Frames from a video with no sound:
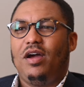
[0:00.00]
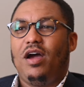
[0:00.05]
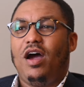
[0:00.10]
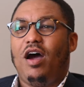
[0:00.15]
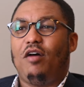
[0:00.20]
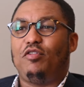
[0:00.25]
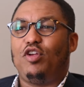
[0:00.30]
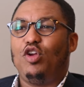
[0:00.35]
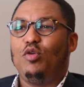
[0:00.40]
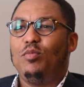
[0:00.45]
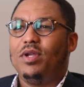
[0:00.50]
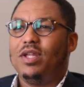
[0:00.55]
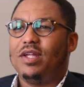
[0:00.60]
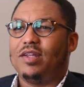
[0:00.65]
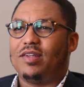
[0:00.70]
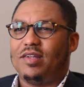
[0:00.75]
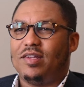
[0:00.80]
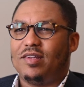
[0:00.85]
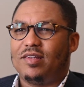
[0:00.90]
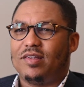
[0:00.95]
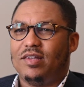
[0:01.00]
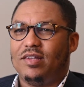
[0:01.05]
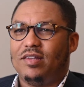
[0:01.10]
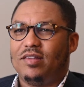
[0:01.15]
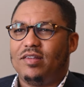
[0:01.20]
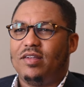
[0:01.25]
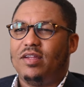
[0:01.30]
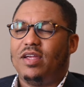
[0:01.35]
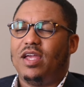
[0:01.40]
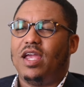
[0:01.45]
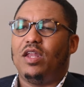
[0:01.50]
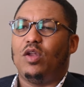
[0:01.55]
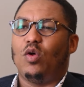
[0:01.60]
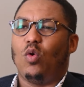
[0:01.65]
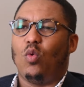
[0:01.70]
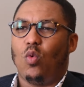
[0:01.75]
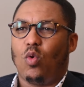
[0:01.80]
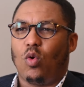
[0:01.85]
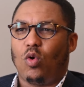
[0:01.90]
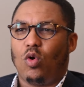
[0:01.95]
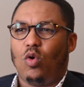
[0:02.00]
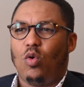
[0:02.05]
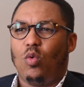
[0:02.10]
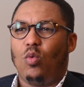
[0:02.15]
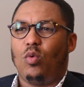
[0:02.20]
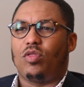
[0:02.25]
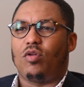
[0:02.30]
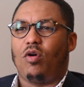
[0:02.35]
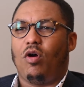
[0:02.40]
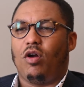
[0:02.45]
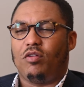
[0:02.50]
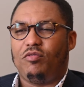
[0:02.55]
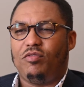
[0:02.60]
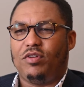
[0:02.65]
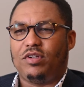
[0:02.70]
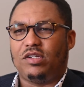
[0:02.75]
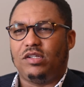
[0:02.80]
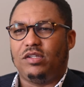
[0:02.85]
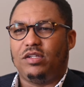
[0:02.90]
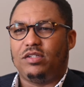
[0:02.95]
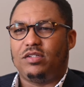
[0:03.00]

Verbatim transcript: of human existence in a world with artificial